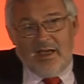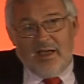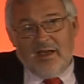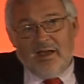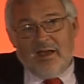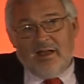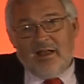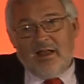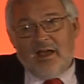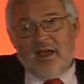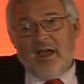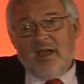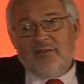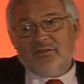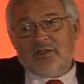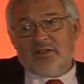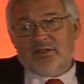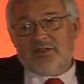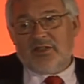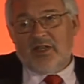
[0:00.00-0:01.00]
I have to
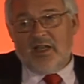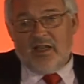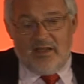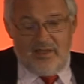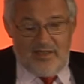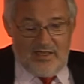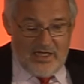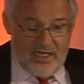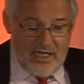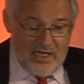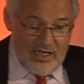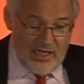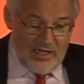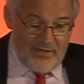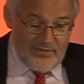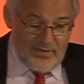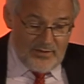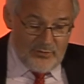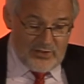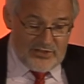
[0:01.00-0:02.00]
say, I
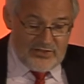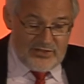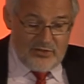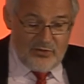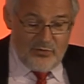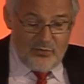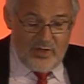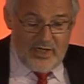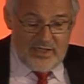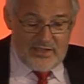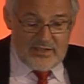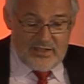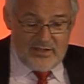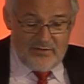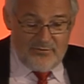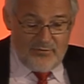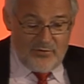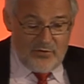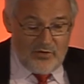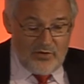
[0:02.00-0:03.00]
think we're still waiting
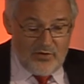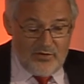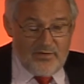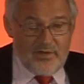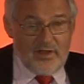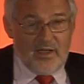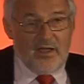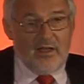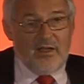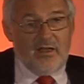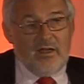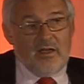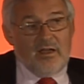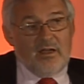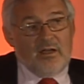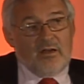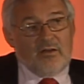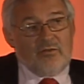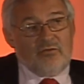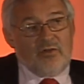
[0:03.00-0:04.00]
for the
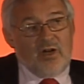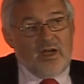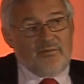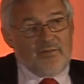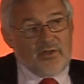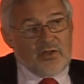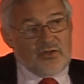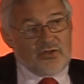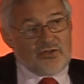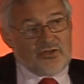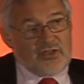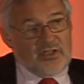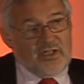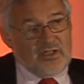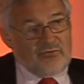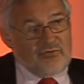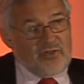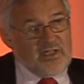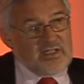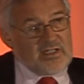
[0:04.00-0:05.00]
revolution in
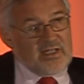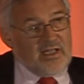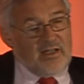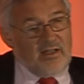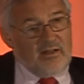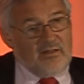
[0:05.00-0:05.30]
retail, the